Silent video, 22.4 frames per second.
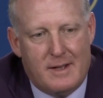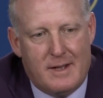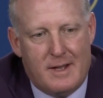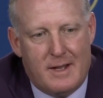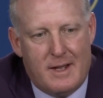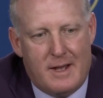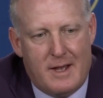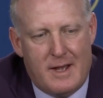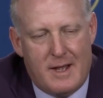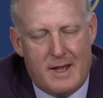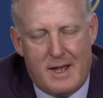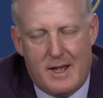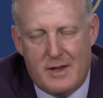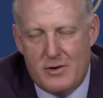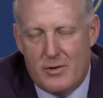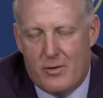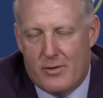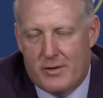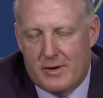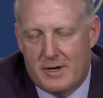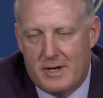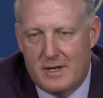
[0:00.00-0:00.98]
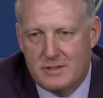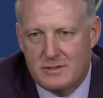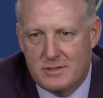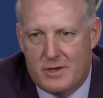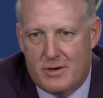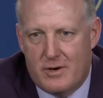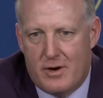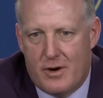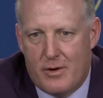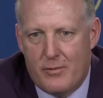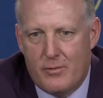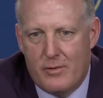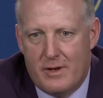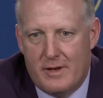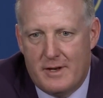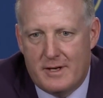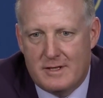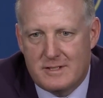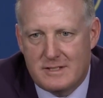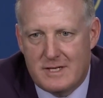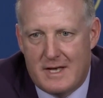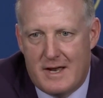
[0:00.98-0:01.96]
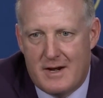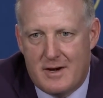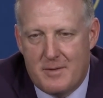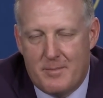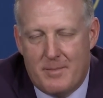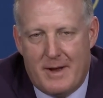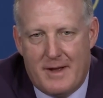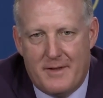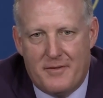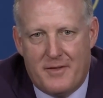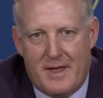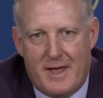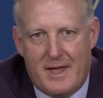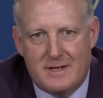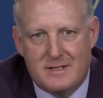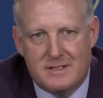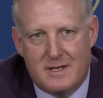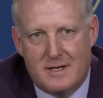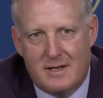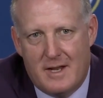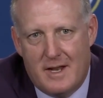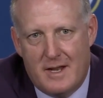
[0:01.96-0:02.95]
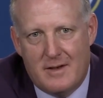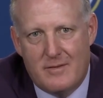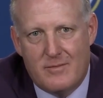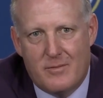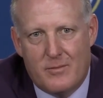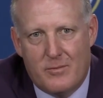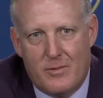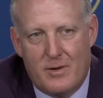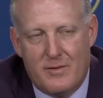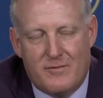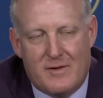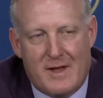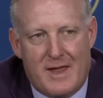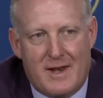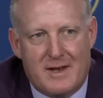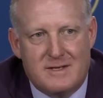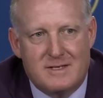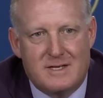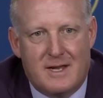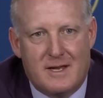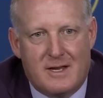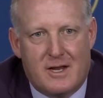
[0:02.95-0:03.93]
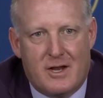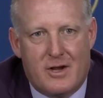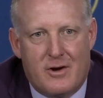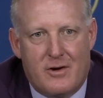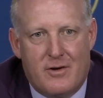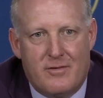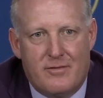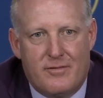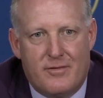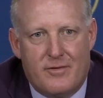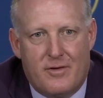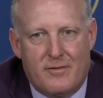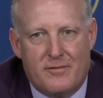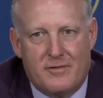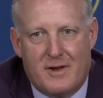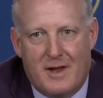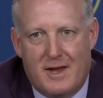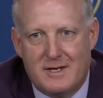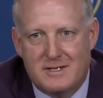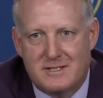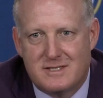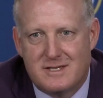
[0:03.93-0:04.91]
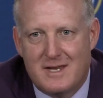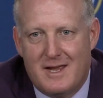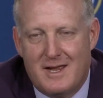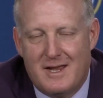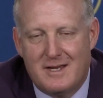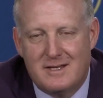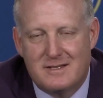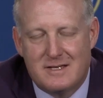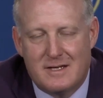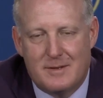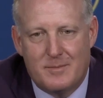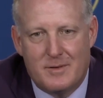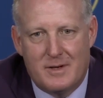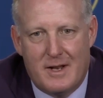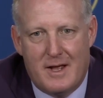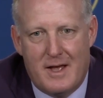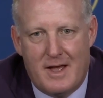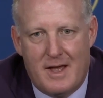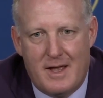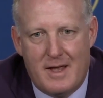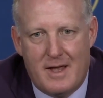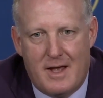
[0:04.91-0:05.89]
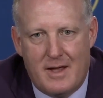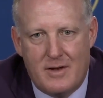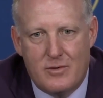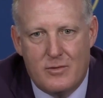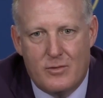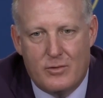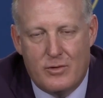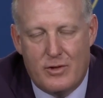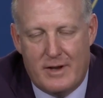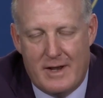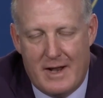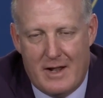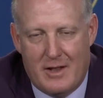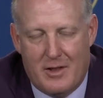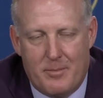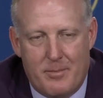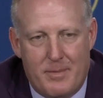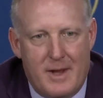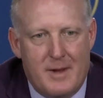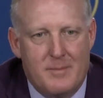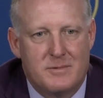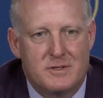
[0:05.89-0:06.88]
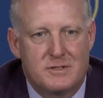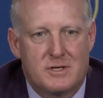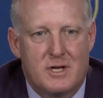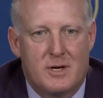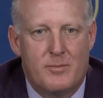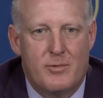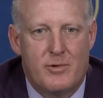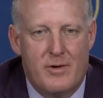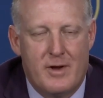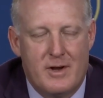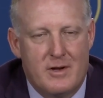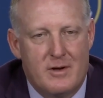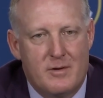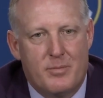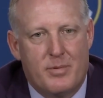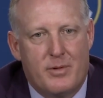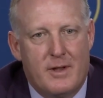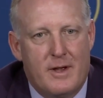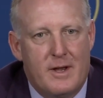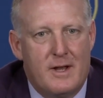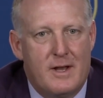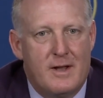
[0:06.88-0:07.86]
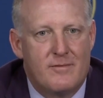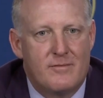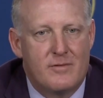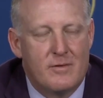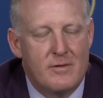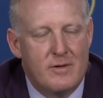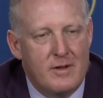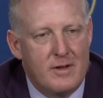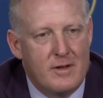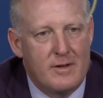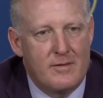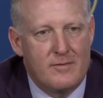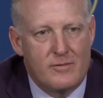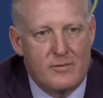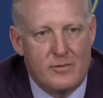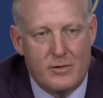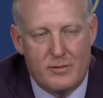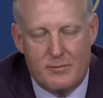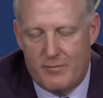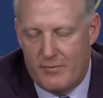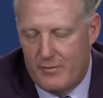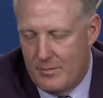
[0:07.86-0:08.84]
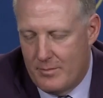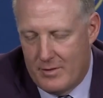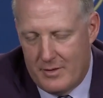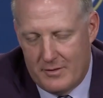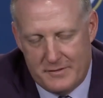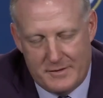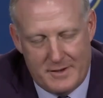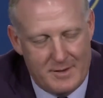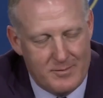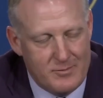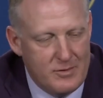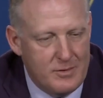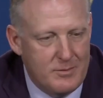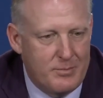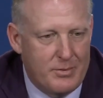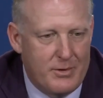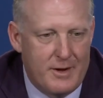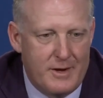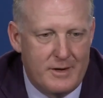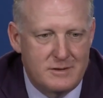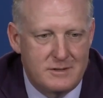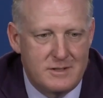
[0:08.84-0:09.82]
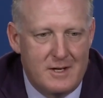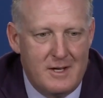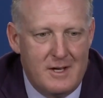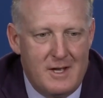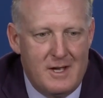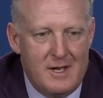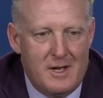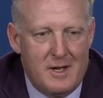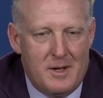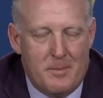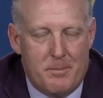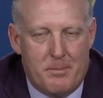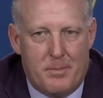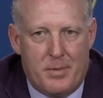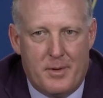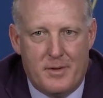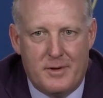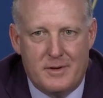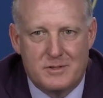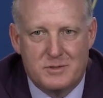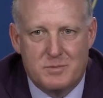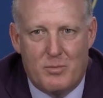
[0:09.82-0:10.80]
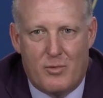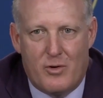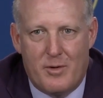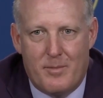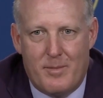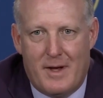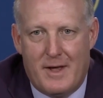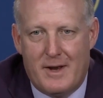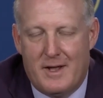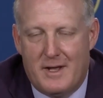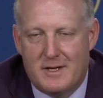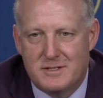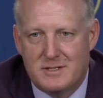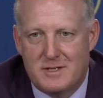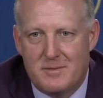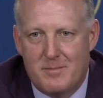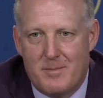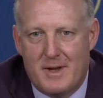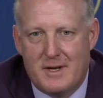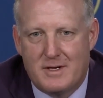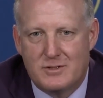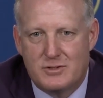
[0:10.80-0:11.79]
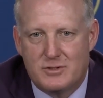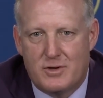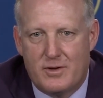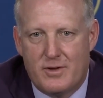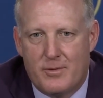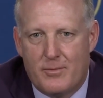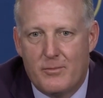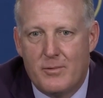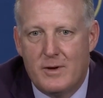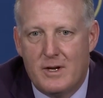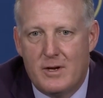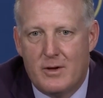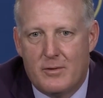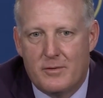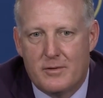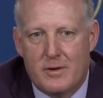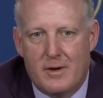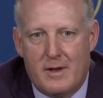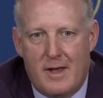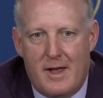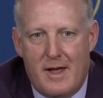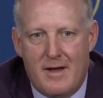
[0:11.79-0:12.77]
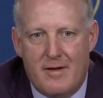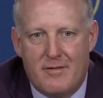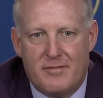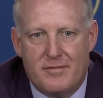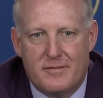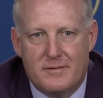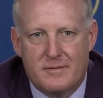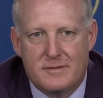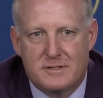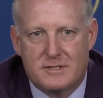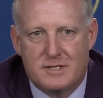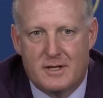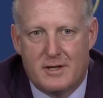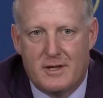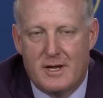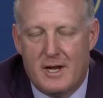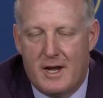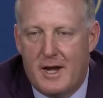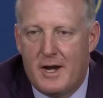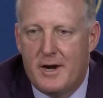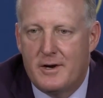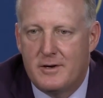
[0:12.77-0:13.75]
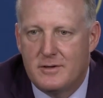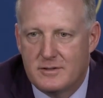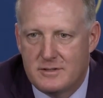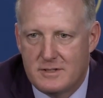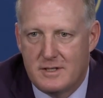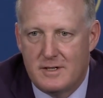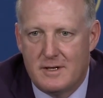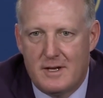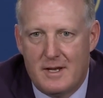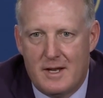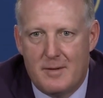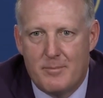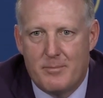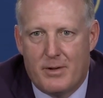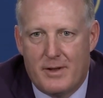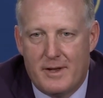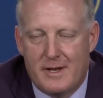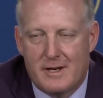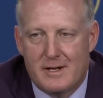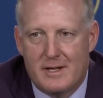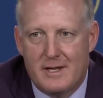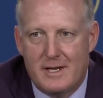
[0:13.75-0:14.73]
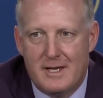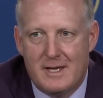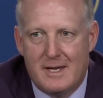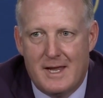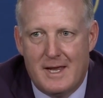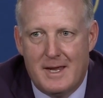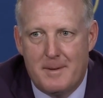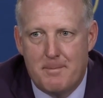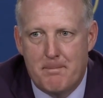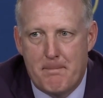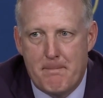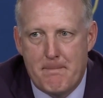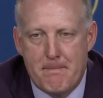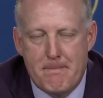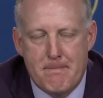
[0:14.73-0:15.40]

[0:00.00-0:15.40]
I know our kids are really excited about that. And we've got to take care of K-State. I mean, I know that Alabama's going to be ready to play and have a good football team, good players. But it's more about us and making sure that we don't have silly errors and play a clean game.